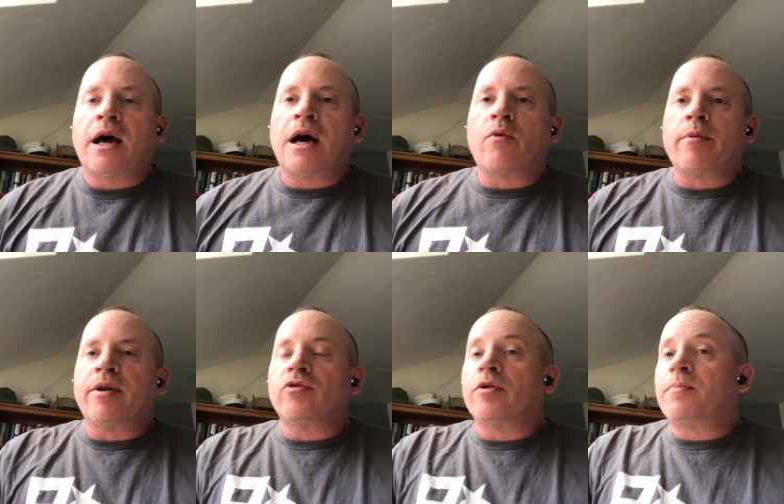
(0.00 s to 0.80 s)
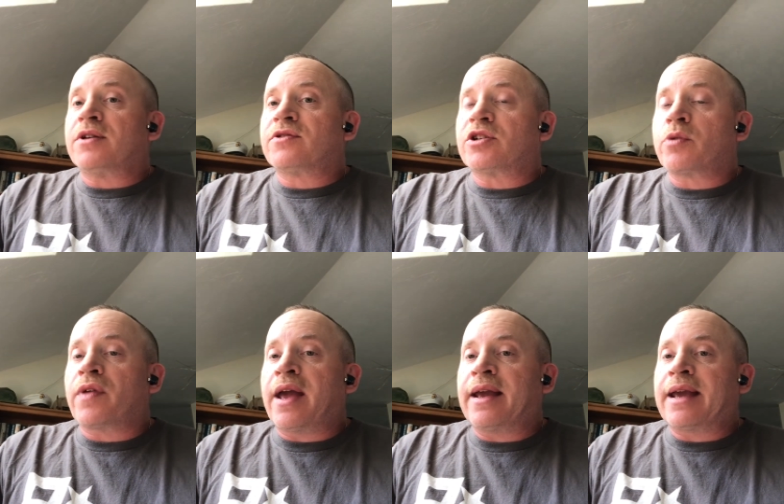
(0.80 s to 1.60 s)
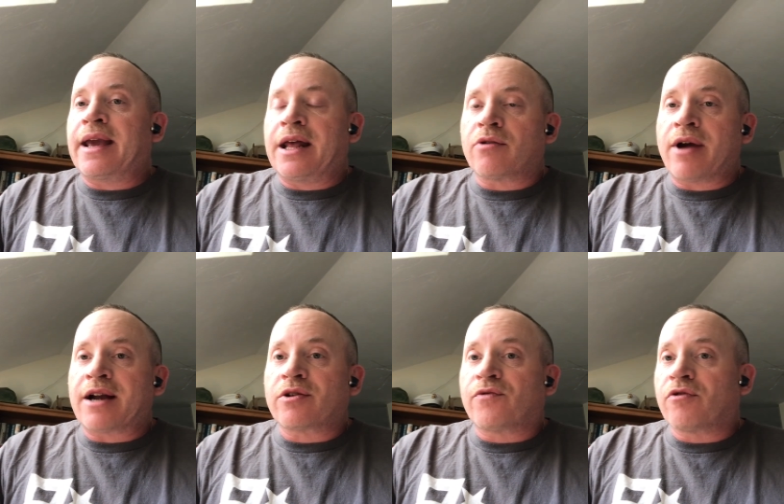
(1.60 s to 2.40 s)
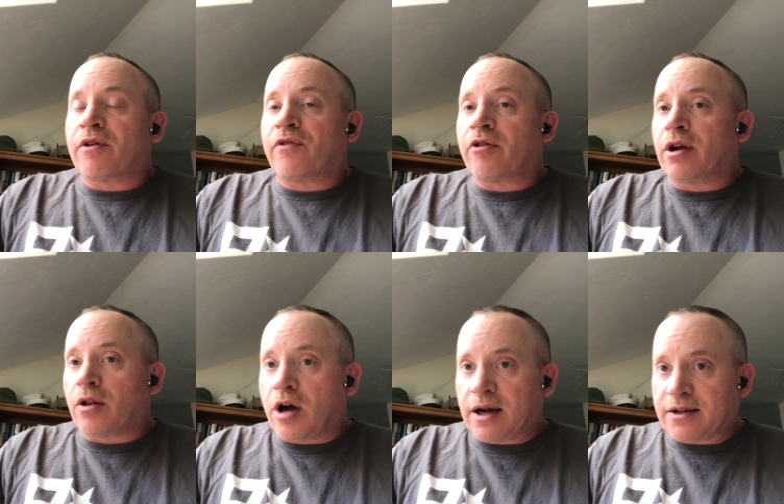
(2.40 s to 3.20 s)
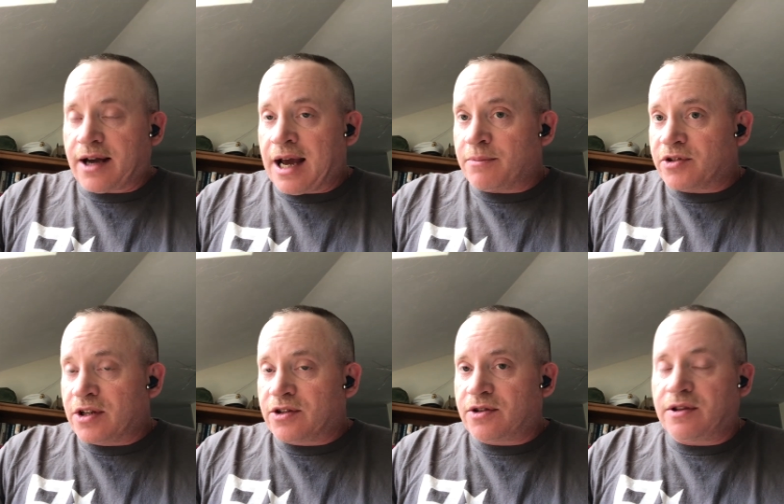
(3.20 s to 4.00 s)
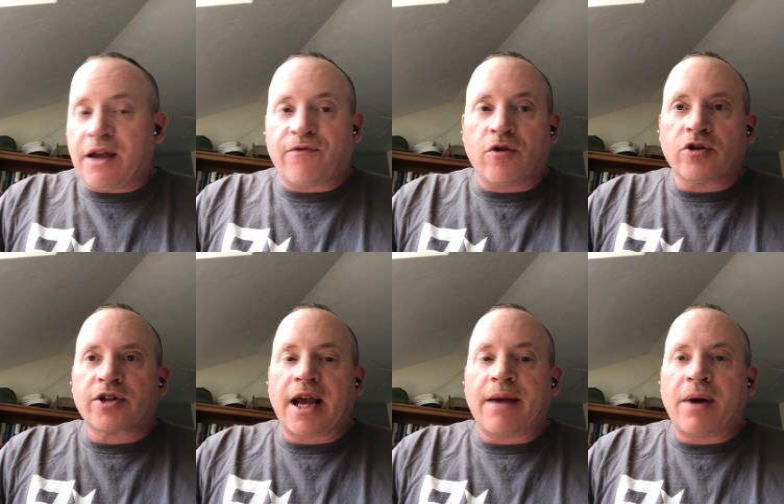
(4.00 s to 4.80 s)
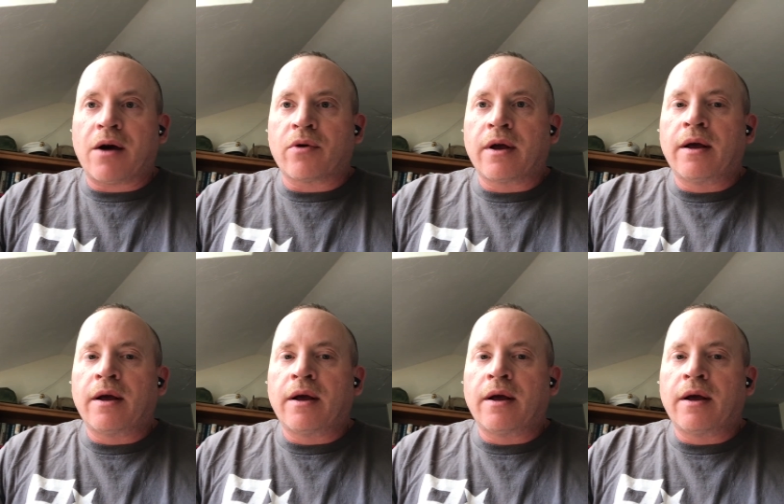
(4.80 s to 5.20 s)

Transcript: We've been doing business with AK Interactive for a very long time, since they first came out,